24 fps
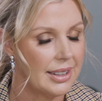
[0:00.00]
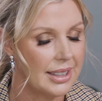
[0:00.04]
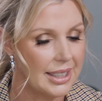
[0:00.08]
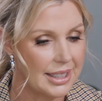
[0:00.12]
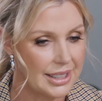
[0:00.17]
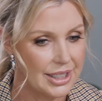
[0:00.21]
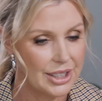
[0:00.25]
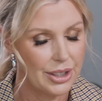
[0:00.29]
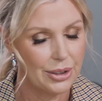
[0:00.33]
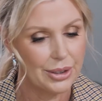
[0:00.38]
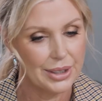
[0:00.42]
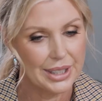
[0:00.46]
Yeah,
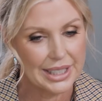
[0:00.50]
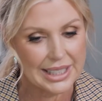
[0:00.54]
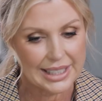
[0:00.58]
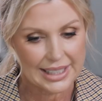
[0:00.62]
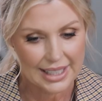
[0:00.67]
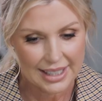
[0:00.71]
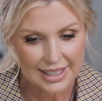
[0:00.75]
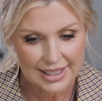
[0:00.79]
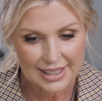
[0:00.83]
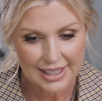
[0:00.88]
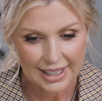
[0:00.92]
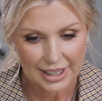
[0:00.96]
so on the
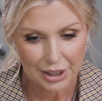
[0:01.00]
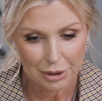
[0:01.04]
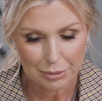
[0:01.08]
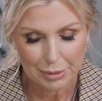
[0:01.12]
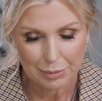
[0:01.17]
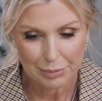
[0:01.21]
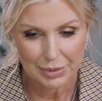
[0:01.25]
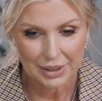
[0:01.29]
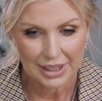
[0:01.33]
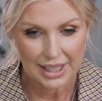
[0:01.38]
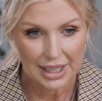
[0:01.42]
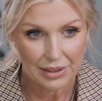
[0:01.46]
Sunday, I
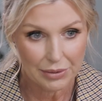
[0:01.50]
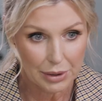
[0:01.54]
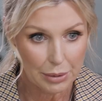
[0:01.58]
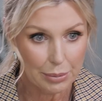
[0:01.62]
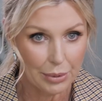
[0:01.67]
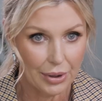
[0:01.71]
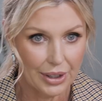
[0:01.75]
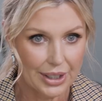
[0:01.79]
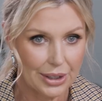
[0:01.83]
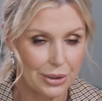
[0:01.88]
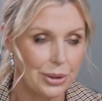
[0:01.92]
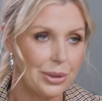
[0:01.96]
remember
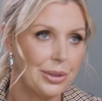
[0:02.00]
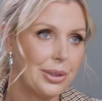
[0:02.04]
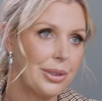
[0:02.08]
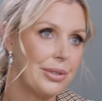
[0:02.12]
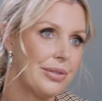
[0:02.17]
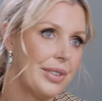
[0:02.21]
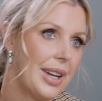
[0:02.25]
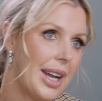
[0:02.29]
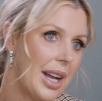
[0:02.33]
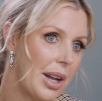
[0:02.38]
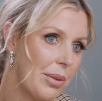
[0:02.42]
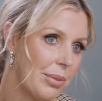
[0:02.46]
everybody, all the
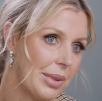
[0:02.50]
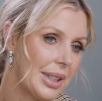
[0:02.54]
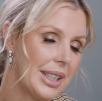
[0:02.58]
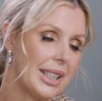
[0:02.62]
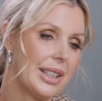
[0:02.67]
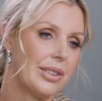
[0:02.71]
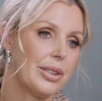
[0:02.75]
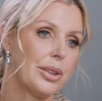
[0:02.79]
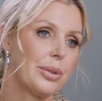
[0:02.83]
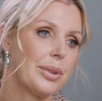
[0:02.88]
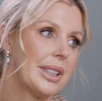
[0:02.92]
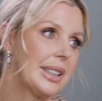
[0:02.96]
family and
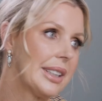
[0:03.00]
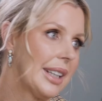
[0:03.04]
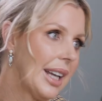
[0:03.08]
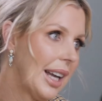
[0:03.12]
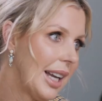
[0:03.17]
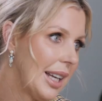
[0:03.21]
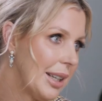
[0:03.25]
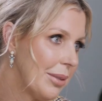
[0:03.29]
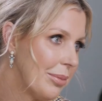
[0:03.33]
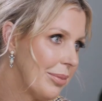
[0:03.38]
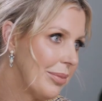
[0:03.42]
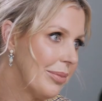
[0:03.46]
everyone
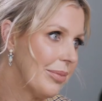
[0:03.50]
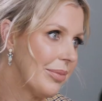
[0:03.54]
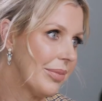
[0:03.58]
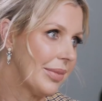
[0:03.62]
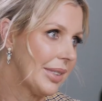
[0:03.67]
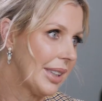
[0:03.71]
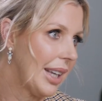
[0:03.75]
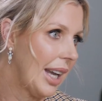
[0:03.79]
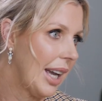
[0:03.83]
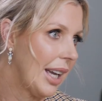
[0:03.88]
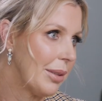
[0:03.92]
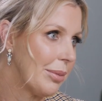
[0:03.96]
came
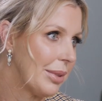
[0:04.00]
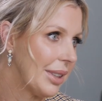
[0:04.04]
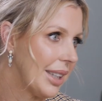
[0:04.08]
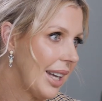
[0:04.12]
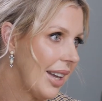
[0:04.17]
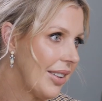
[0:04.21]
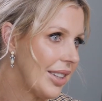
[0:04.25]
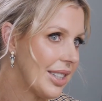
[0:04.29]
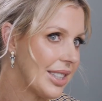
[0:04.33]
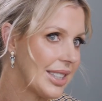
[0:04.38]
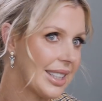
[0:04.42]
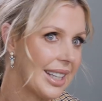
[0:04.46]
and
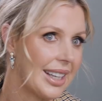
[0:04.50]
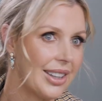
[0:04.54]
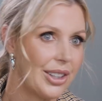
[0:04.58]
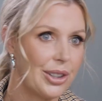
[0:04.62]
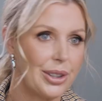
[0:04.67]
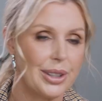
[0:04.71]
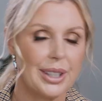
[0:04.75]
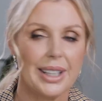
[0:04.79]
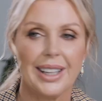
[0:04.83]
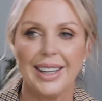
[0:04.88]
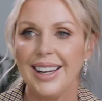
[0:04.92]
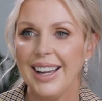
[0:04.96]
gathered together,
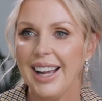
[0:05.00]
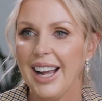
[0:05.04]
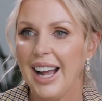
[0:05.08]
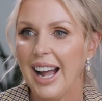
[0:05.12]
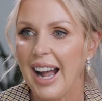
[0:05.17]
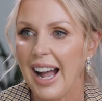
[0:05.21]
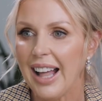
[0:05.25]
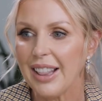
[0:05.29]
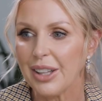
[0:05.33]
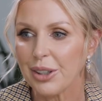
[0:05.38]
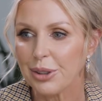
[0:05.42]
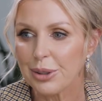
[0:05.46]
and
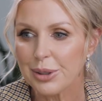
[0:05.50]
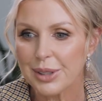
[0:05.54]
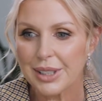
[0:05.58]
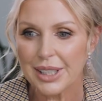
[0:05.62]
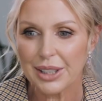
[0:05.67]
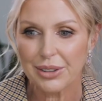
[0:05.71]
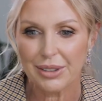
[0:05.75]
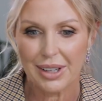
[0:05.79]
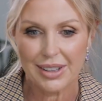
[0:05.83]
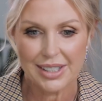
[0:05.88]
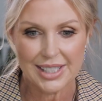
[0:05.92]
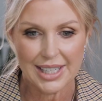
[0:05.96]
they're all
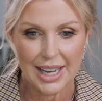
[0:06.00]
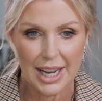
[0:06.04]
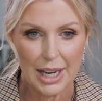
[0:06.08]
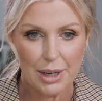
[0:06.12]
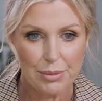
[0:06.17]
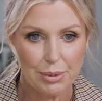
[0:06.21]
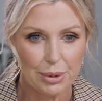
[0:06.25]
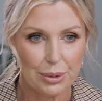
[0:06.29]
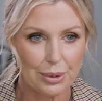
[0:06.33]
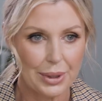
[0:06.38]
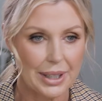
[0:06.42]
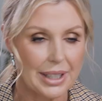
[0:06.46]
sitting around the
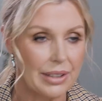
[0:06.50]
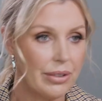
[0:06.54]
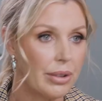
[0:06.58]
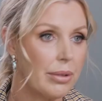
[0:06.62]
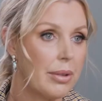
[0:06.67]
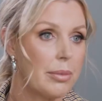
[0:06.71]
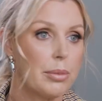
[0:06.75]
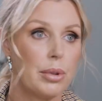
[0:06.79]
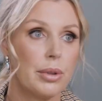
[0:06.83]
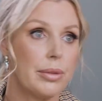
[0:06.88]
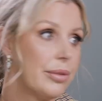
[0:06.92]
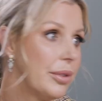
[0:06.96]
table, and
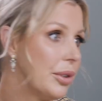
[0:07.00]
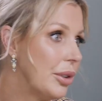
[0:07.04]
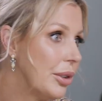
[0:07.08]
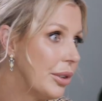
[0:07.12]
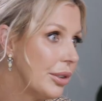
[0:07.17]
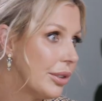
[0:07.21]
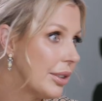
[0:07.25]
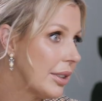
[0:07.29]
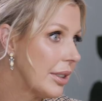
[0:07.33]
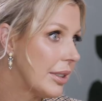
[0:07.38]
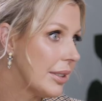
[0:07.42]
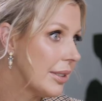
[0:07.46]
everyone brought
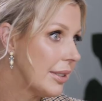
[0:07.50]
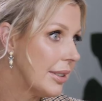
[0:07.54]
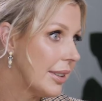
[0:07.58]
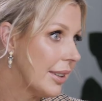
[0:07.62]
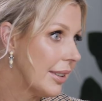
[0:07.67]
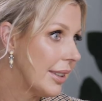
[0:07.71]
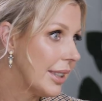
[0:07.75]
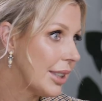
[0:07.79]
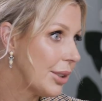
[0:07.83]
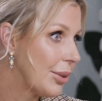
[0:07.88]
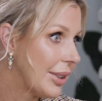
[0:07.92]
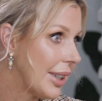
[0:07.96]
food because,
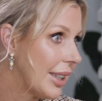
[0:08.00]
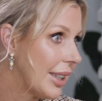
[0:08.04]
that's what